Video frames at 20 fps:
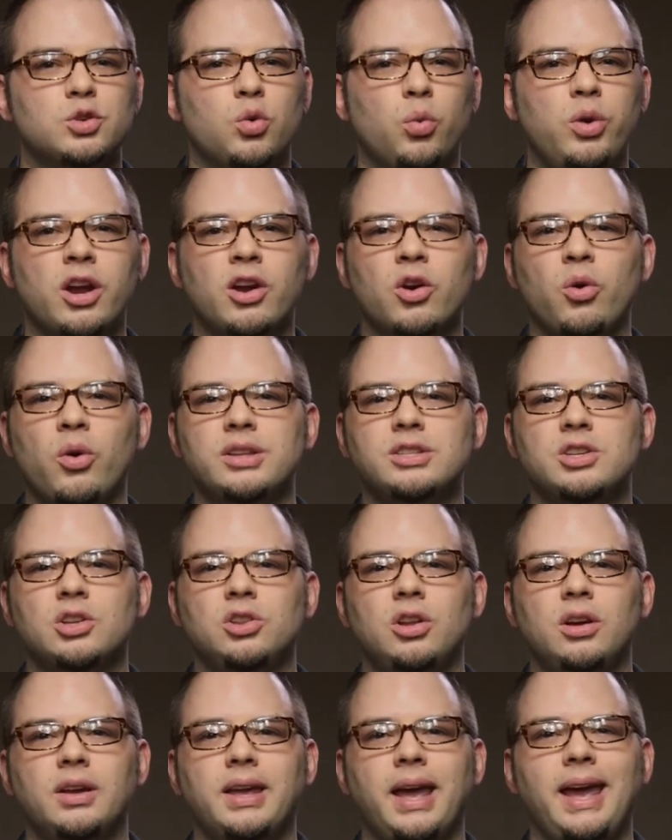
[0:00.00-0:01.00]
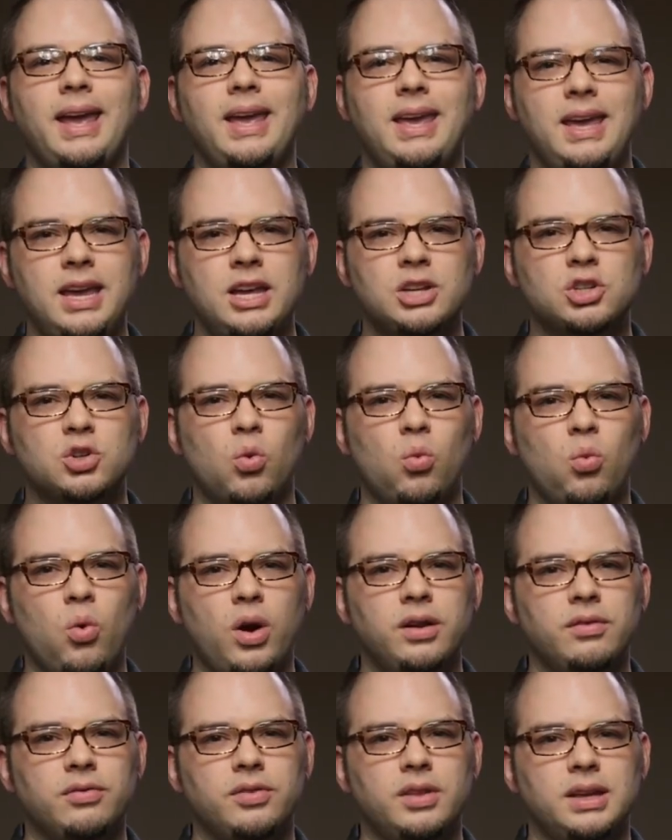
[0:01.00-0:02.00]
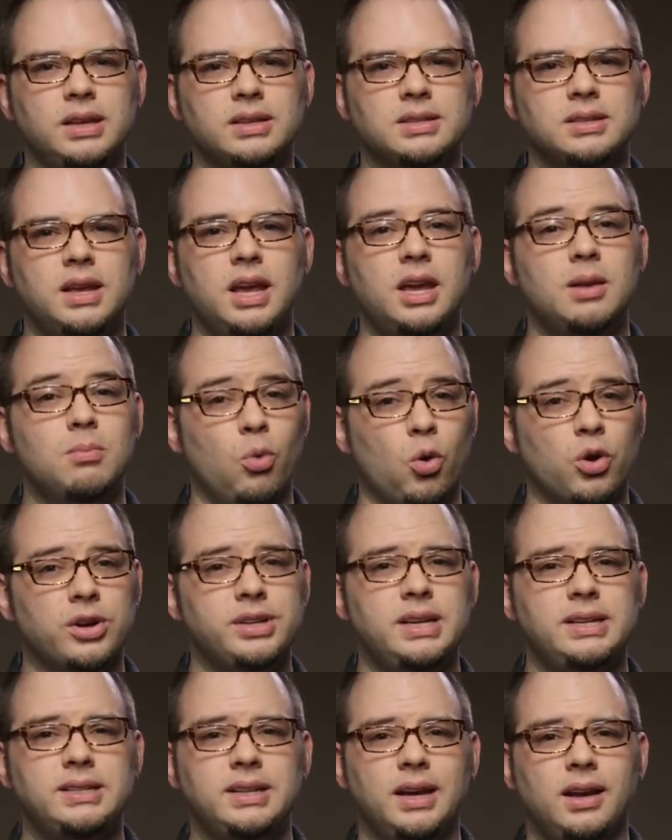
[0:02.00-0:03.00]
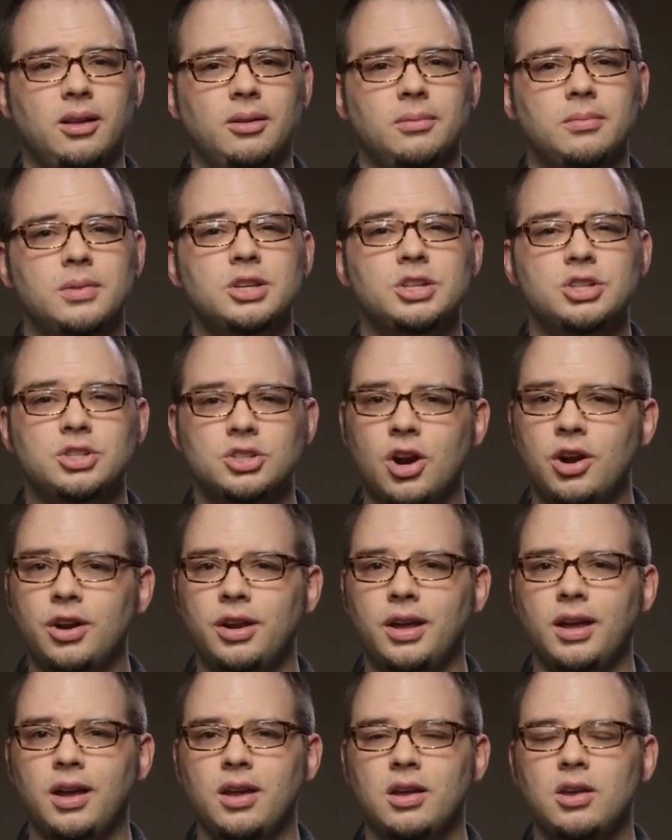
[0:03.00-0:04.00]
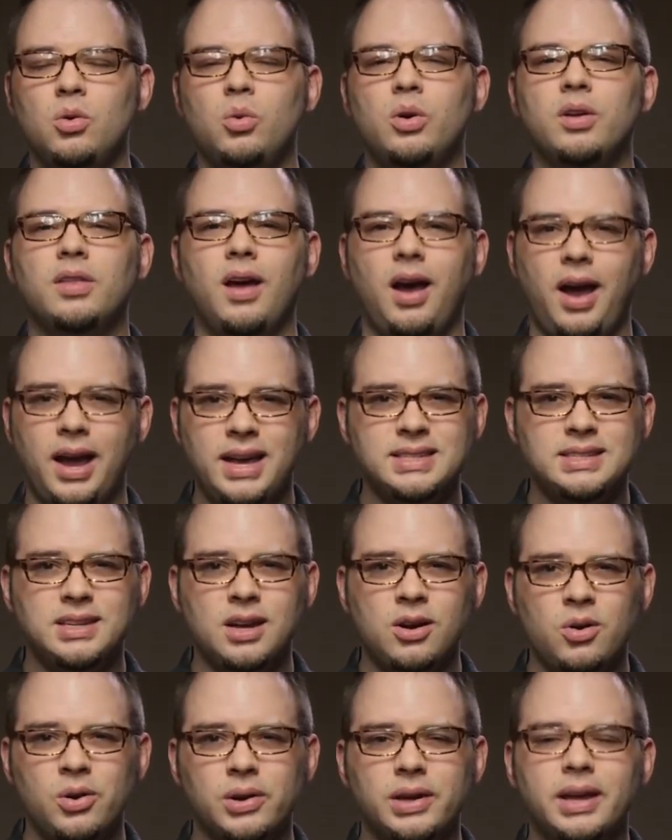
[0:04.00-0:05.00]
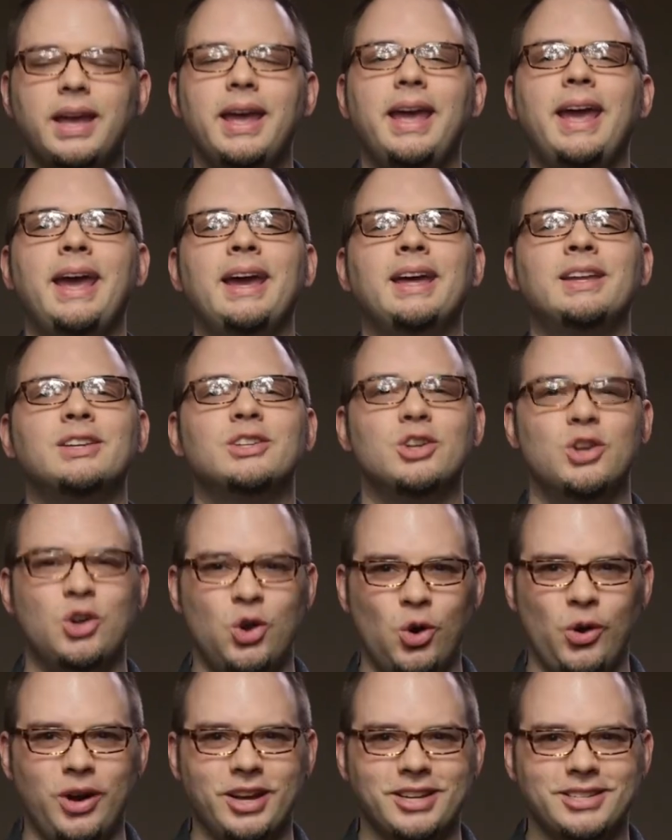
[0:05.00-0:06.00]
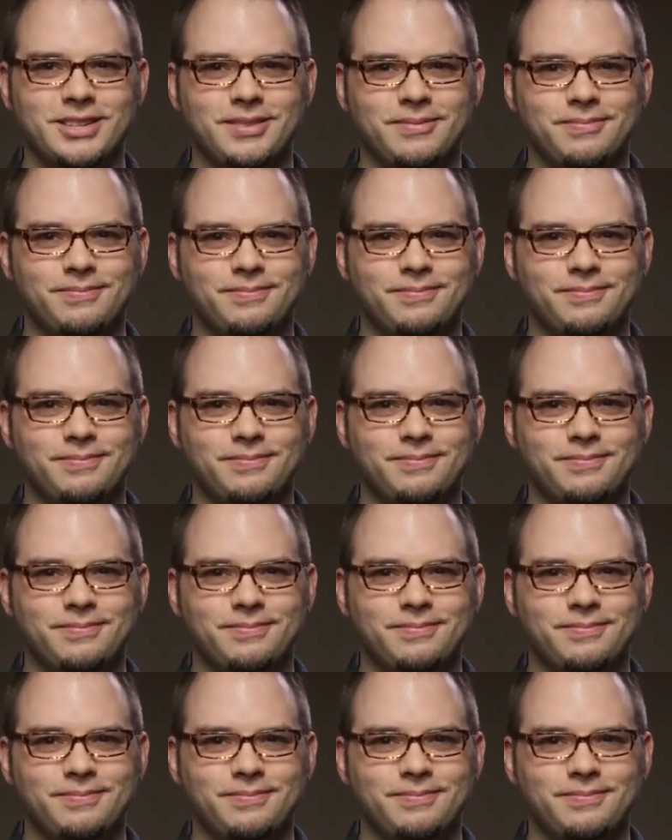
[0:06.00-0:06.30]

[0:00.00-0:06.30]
we are going to look at each one of these in more detail, starting with ISO and noise.